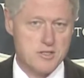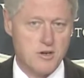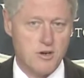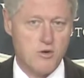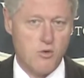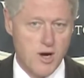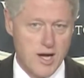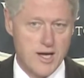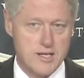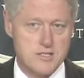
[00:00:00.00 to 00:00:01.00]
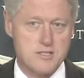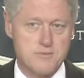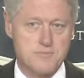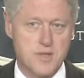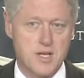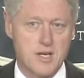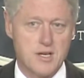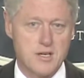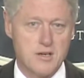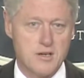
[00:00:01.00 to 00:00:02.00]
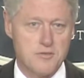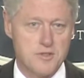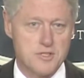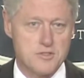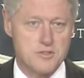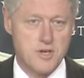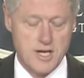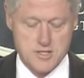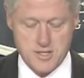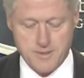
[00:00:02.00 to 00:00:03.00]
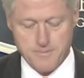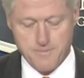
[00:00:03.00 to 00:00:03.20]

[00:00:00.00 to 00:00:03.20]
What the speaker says: or whys of this tragedy.